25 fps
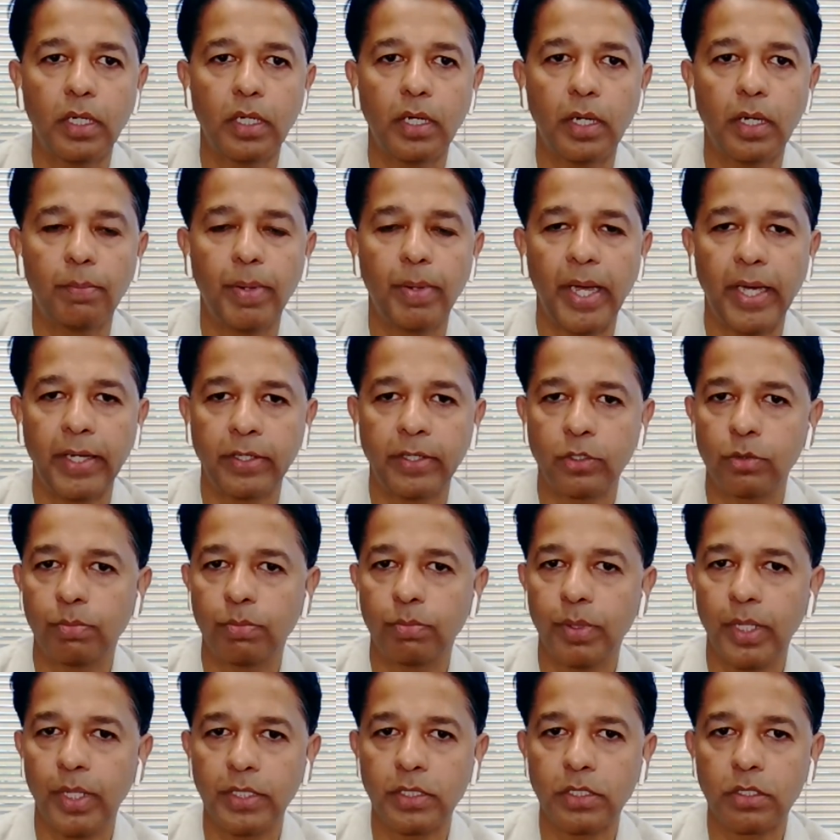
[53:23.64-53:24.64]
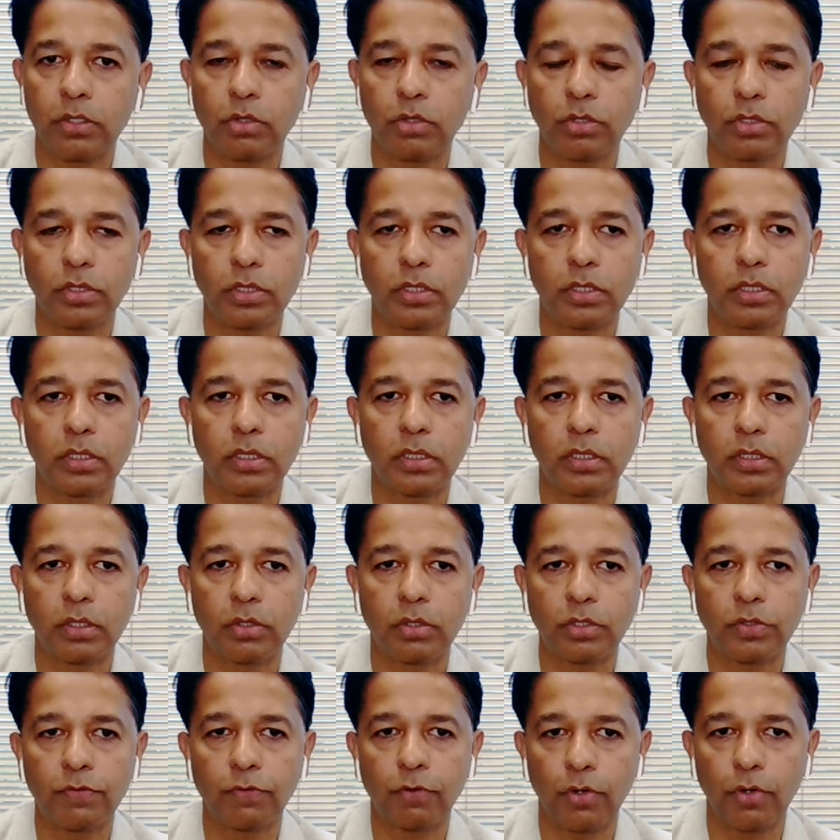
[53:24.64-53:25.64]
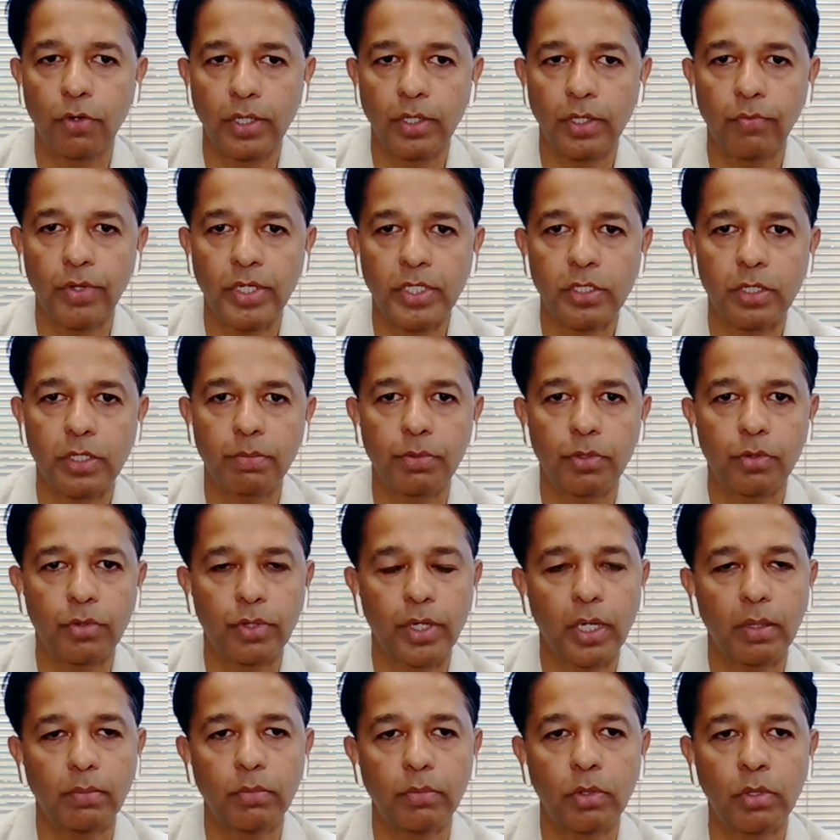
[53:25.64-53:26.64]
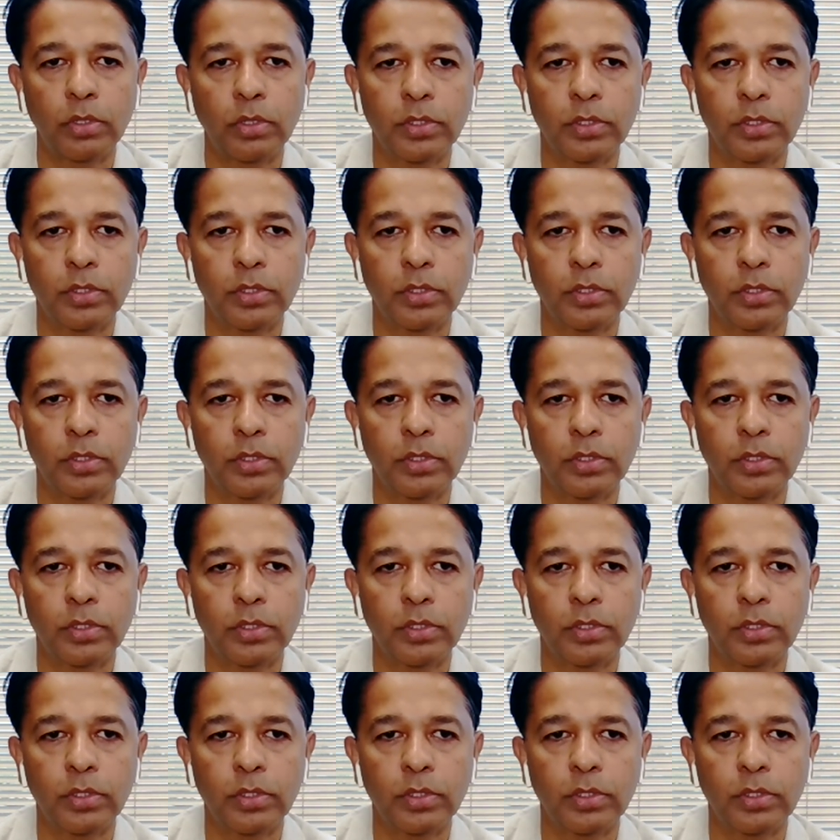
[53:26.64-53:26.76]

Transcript: a bank to place those foreign investor program.